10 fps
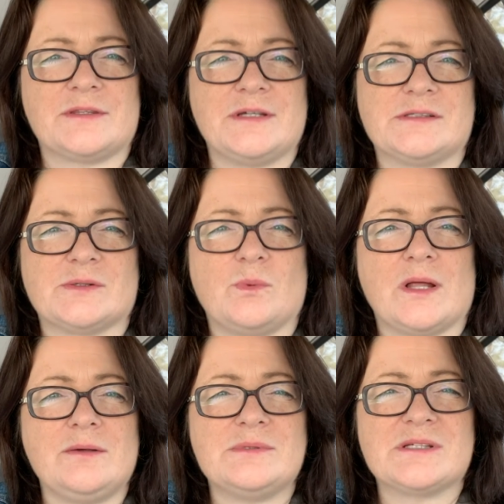things. So
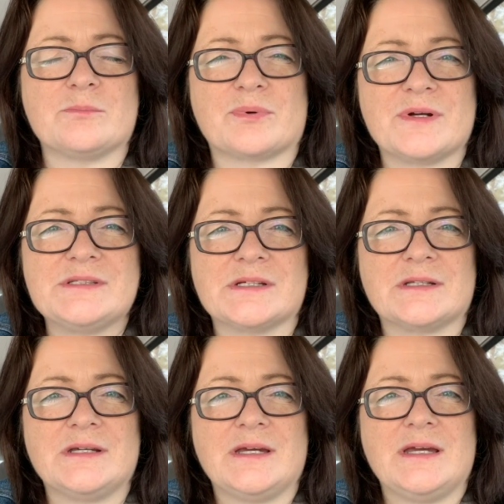while he was in
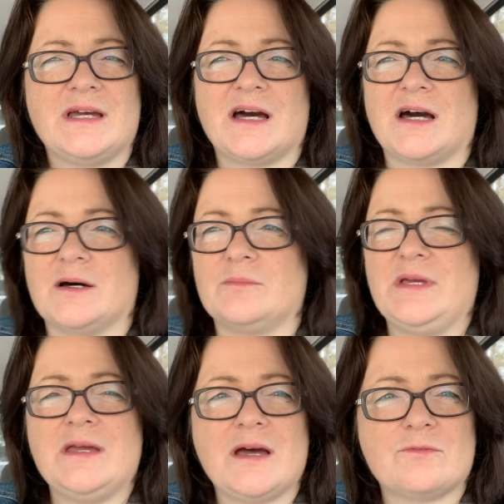prison,
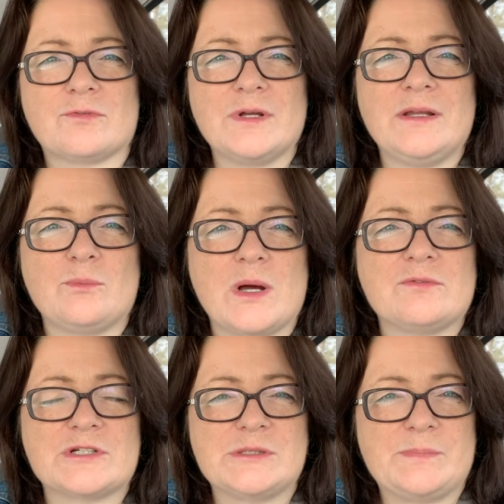he got really well
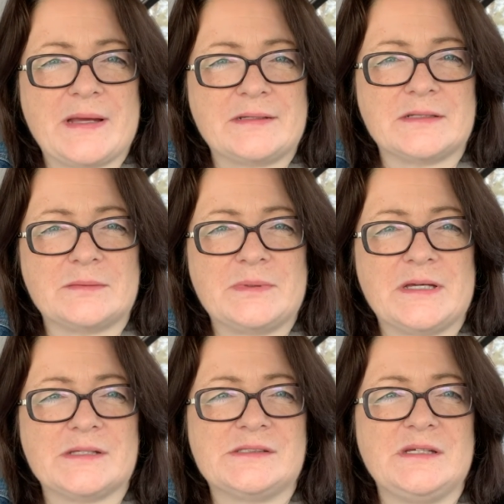respected
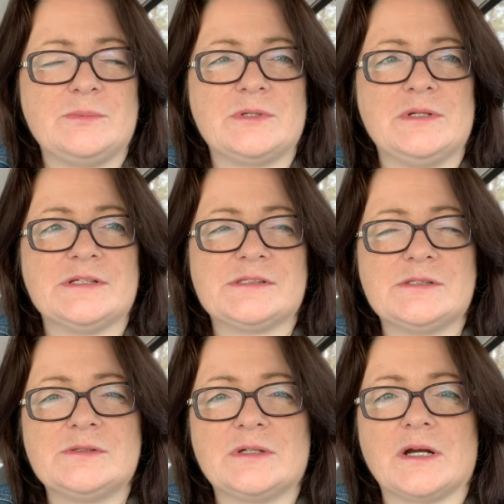because he would listen
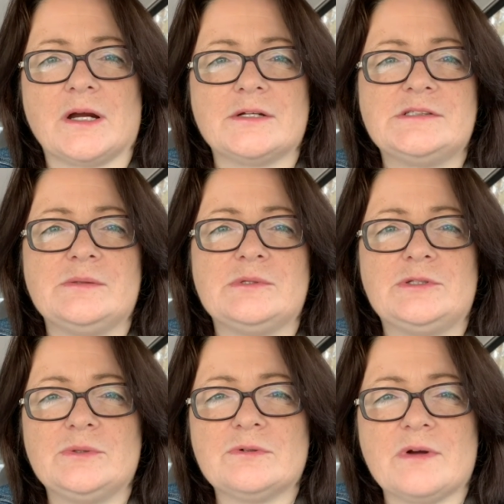to the guards, he would
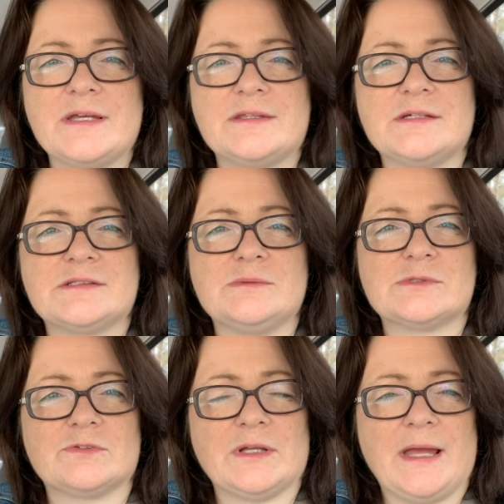do the right things, and he
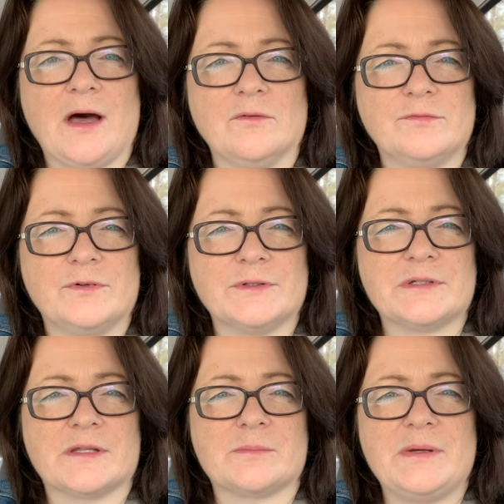was really helpful
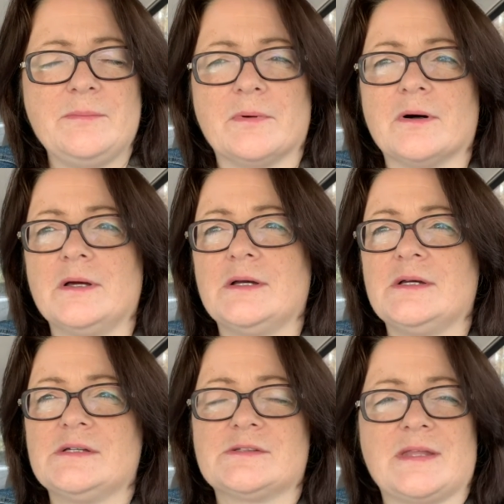to other people.
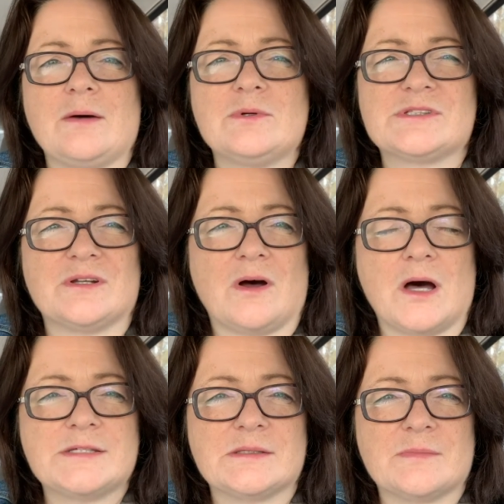So that was an
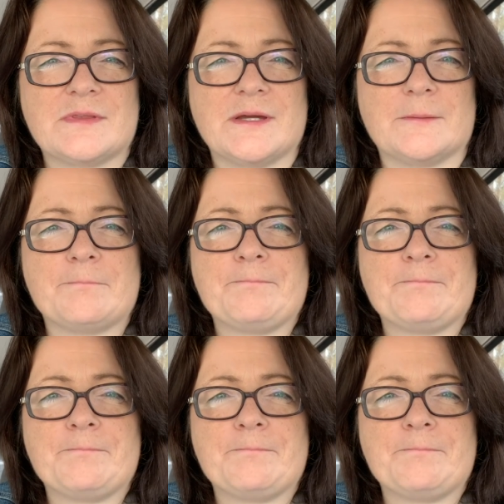awesome thing.